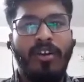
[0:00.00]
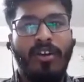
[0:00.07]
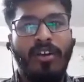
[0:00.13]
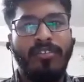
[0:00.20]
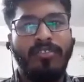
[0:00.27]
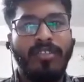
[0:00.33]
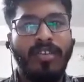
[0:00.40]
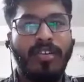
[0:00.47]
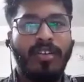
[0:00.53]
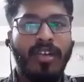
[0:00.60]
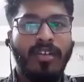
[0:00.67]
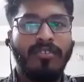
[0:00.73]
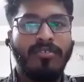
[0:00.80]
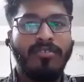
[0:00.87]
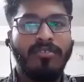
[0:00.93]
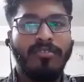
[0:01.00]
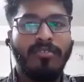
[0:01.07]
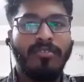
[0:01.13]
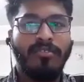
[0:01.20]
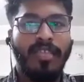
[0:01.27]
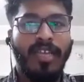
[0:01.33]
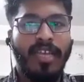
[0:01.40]
on the
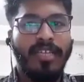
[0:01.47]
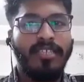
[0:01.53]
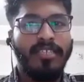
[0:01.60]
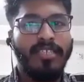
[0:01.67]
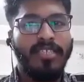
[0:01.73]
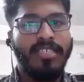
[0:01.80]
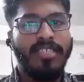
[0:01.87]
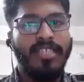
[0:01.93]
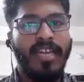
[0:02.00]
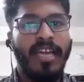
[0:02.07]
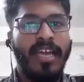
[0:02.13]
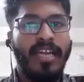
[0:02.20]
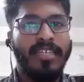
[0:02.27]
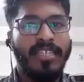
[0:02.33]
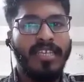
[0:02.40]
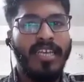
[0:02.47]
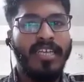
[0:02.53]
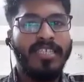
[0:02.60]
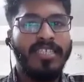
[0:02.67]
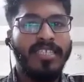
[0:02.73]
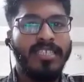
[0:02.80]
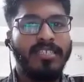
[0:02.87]
grounds that it had
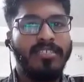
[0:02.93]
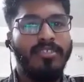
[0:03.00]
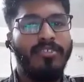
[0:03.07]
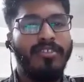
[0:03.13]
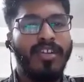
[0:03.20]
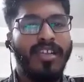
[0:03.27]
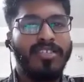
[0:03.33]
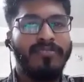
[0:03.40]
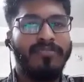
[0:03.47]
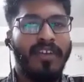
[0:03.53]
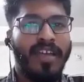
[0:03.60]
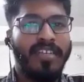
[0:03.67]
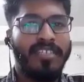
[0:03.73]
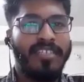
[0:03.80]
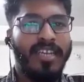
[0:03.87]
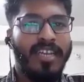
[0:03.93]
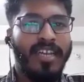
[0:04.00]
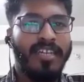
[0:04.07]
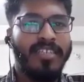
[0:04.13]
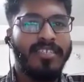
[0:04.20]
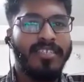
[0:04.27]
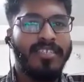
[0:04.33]
aided guerrillas fighting
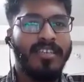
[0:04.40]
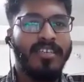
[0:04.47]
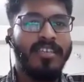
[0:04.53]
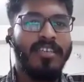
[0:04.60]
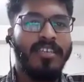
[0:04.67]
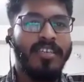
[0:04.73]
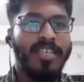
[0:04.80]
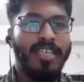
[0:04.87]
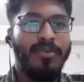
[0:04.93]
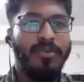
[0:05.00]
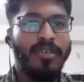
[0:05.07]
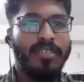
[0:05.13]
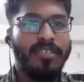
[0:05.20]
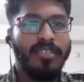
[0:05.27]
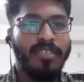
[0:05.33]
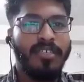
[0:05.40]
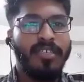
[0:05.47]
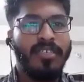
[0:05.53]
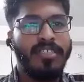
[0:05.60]
against the USA,